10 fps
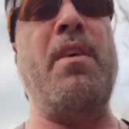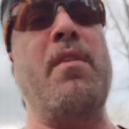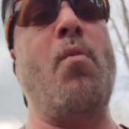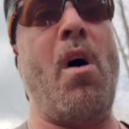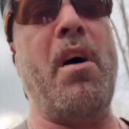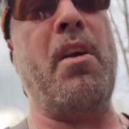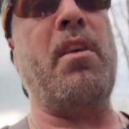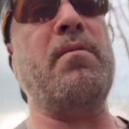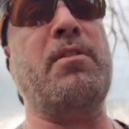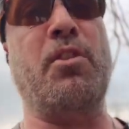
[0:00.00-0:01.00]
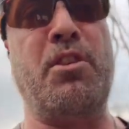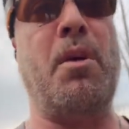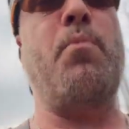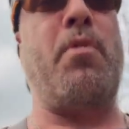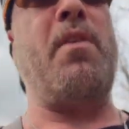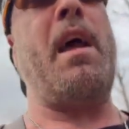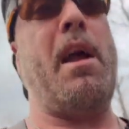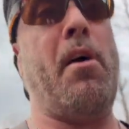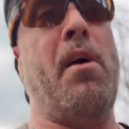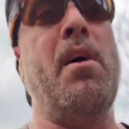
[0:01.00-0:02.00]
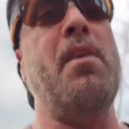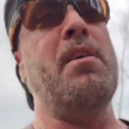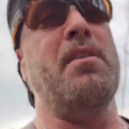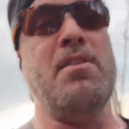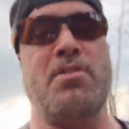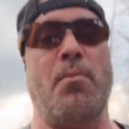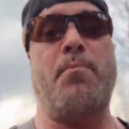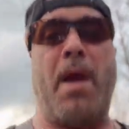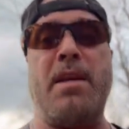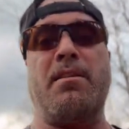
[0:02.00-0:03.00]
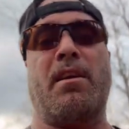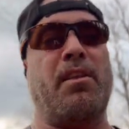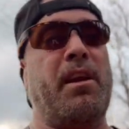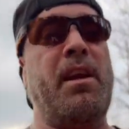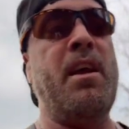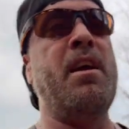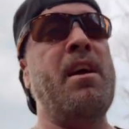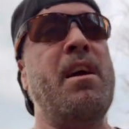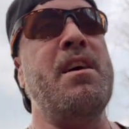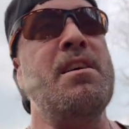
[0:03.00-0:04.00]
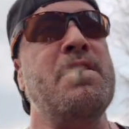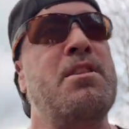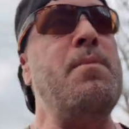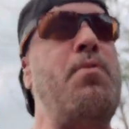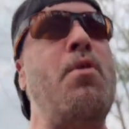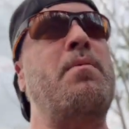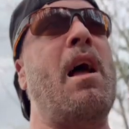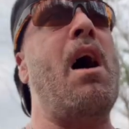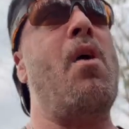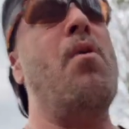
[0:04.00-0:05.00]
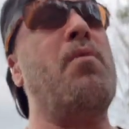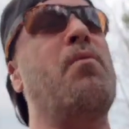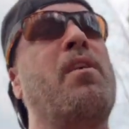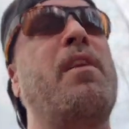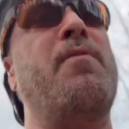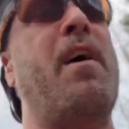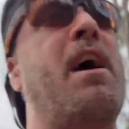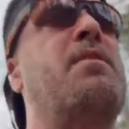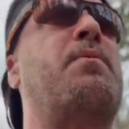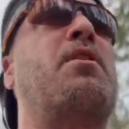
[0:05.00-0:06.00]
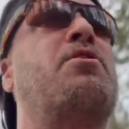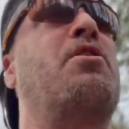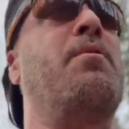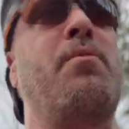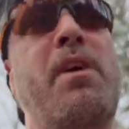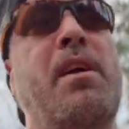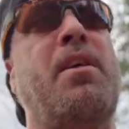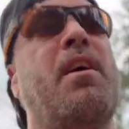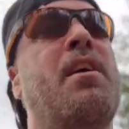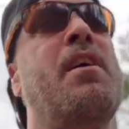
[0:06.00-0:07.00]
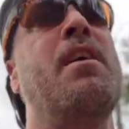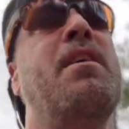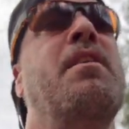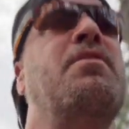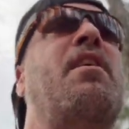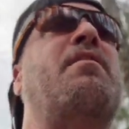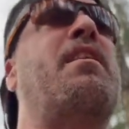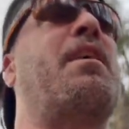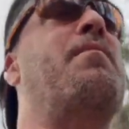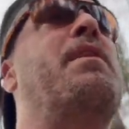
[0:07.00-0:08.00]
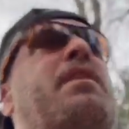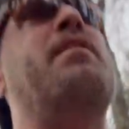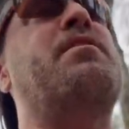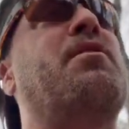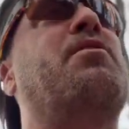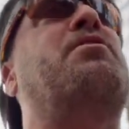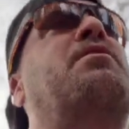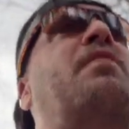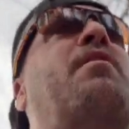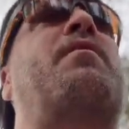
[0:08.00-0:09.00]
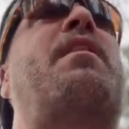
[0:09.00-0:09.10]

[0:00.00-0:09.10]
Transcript: in water so she could breathe air. So basically, she pooped out really fast because she couldn't breathe. So after like a minute or so, she just kind of